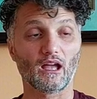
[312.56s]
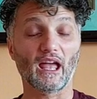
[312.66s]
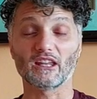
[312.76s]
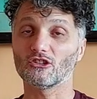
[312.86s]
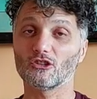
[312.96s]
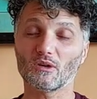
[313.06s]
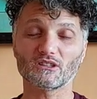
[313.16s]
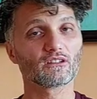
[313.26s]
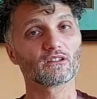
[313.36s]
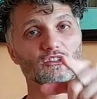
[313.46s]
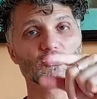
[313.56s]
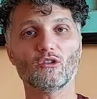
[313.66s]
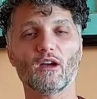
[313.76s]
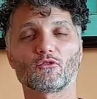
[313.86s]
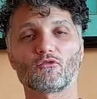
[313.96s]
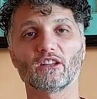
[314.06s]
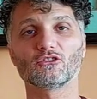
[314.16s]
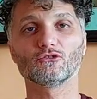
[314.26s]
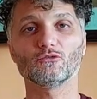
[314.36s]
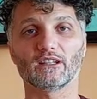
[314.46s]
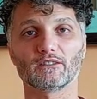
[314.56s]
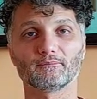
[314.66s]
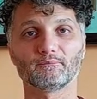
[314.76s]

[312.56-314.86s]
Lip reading: And you know what? You have a right to do that.